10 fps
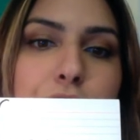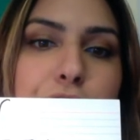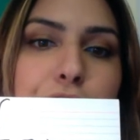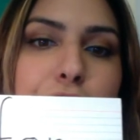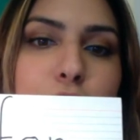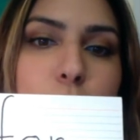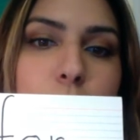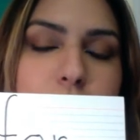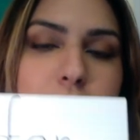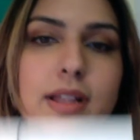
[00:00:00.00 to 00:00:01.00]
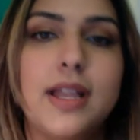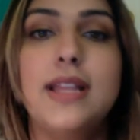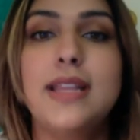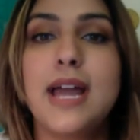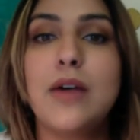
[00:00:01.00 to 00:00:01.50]
for.
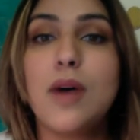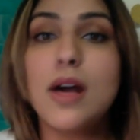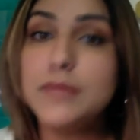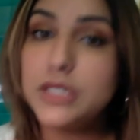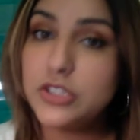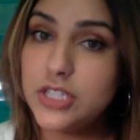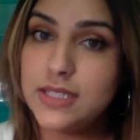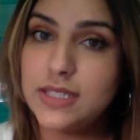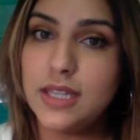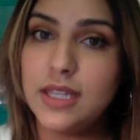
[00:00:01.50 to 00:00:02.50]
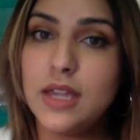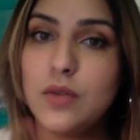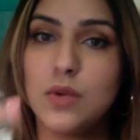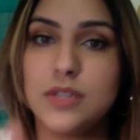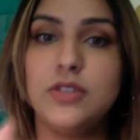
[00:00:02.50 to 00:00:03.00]
And now while Miss G's saying it, I
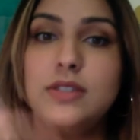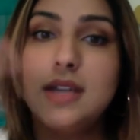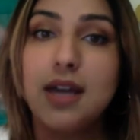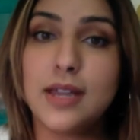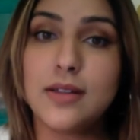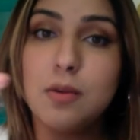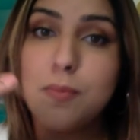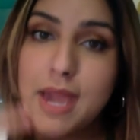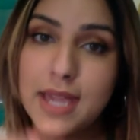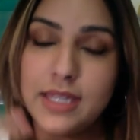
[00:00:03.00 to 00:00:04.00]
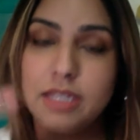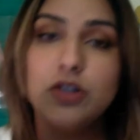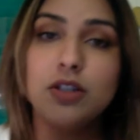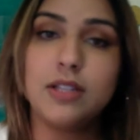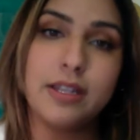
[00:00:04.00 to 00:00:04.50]
want you to echo back
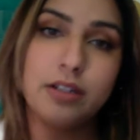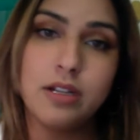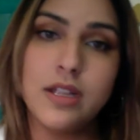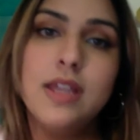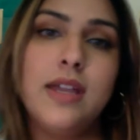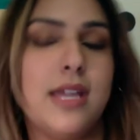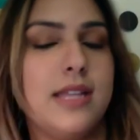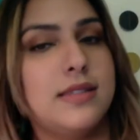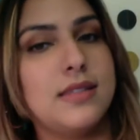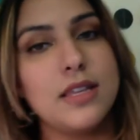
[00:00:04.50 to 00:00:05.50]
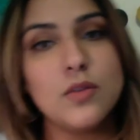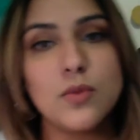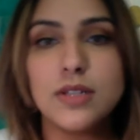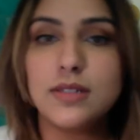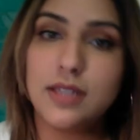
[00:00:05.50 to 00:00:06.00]
each letter and say the
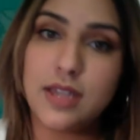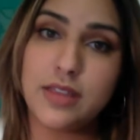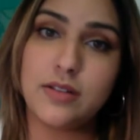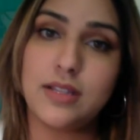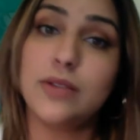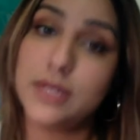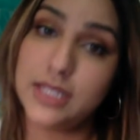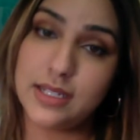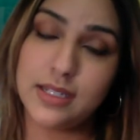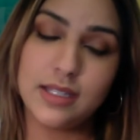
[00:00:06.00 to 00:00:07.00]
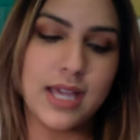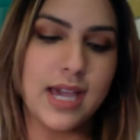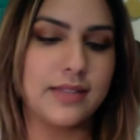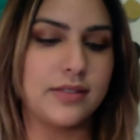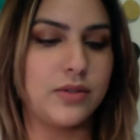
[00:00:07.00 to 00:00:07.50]
word together like we did in
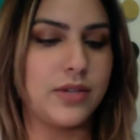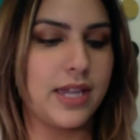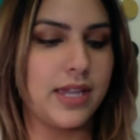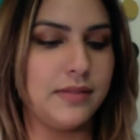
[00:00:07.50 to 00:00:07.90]
class, okay?